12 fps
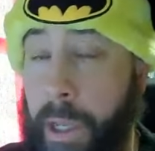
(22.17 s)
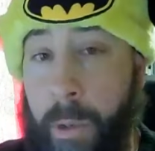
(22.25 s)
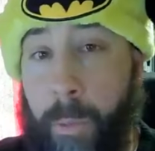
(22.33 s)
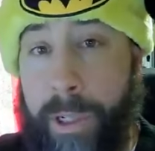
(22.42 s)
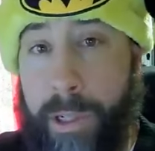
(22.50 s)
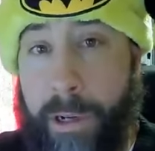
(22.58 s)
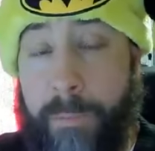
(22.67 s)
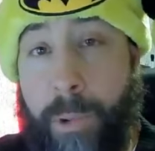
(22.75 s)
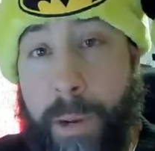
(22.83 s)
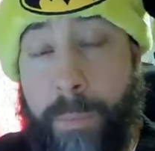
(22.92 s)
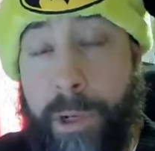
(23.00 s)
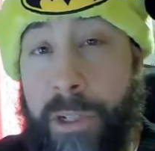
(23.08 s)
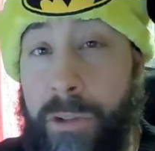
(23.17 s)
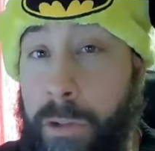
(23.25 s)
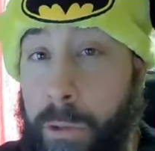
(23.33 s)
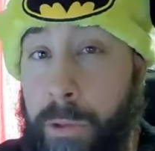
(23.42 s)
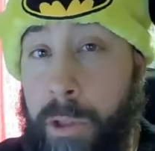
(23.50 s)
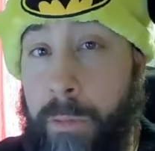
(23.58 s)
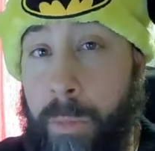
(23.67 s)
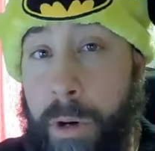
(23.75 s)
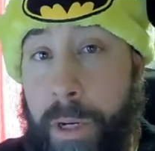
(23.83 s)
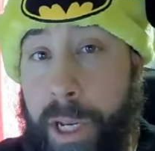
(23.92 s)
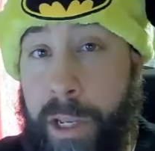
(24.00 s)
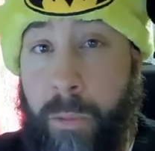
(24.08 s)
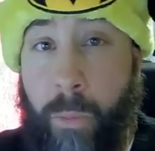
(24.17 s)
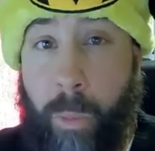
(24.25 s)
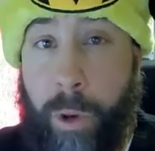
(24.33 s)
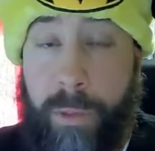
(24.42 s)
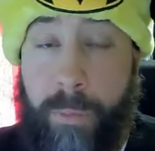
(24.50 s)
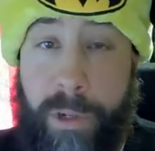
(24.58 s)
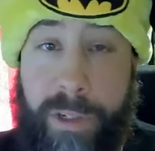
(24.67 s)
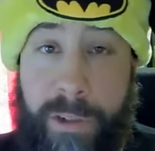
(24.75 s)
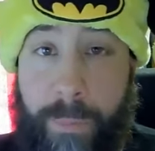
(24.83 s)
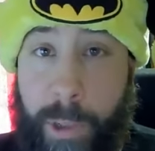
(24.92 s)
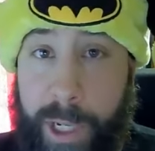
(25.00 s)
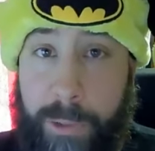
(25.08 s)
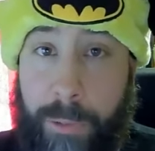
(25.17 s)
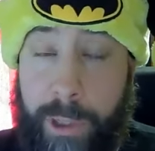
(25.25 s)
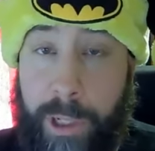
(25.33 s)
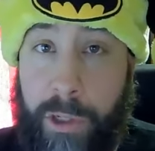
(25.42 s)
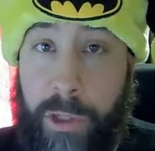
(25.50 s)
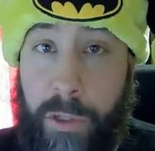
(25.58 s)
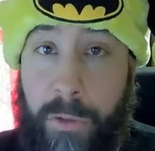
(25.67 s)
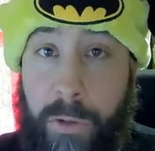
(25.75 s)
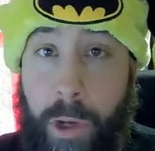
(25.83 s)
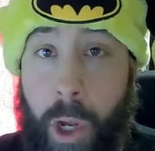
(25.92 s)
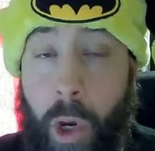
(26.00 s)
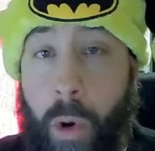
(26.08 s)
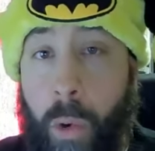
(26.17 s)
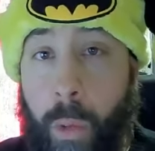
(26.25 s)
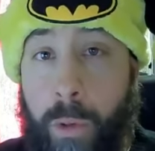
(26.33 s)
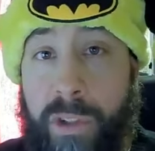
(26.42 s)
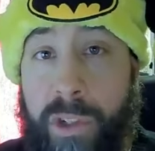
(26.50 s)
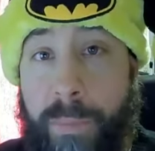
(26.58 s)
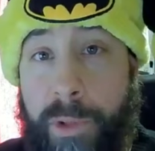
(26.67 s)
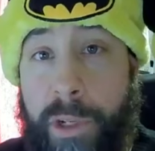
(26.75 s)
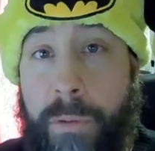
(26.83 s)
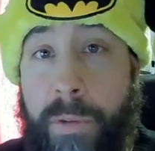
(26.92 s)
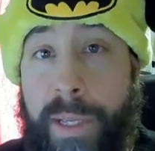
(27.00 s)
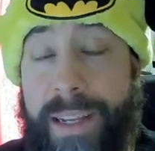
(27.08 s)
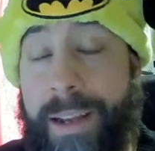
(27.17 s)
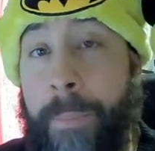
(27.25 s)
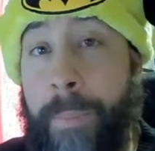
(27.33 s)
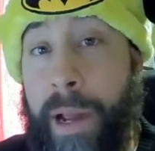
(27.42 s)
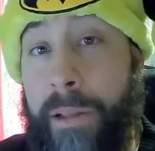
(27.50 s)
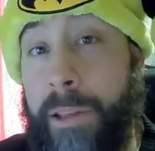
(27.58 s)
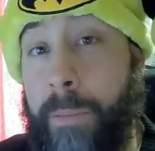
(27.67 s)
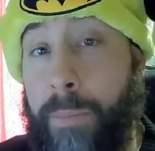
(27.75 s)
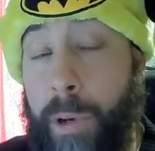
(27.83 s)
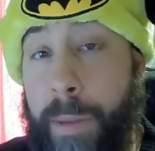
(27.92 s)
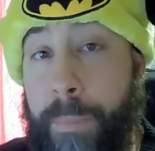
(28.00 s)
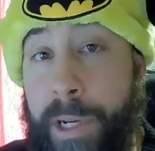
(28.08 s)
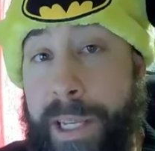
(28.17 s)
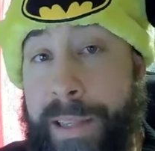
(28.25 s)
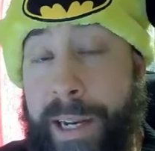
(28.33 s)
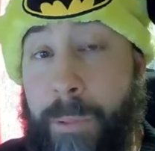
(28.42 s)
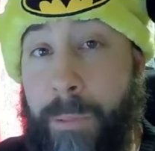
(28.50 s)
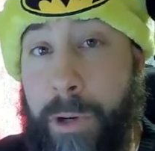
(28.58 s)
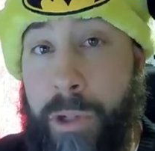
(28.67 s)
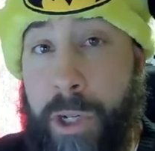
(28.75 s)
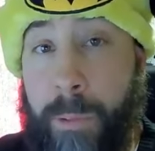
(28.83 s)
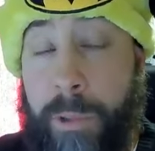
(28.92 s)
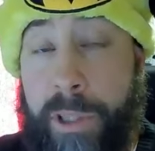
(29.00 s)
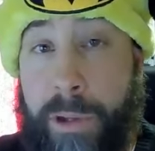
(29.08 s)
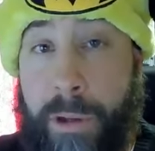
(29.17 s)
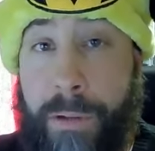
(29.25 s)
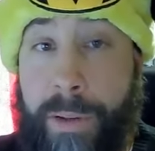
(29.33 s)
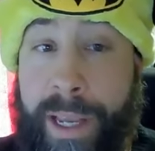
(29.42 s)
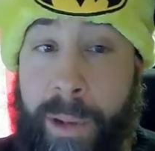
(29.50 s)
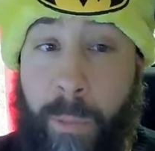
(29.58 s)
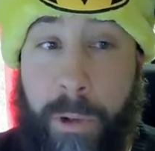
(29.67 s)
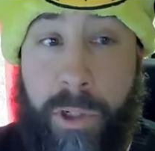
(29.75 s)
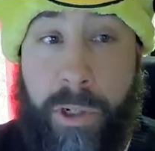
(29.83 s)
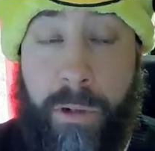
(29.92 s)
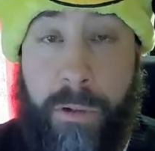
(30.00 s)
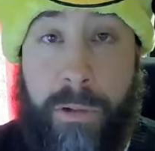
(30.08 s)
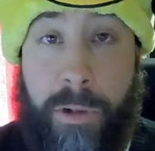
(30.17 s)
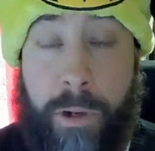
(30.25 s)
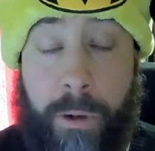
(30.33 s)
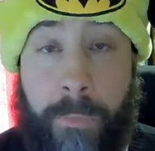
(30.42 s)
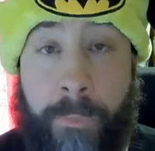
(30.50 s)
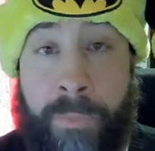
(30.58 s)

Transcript: We talk properties new to the market with recent price reductions or something unique about the property that I want to share with y'all and want you all to know.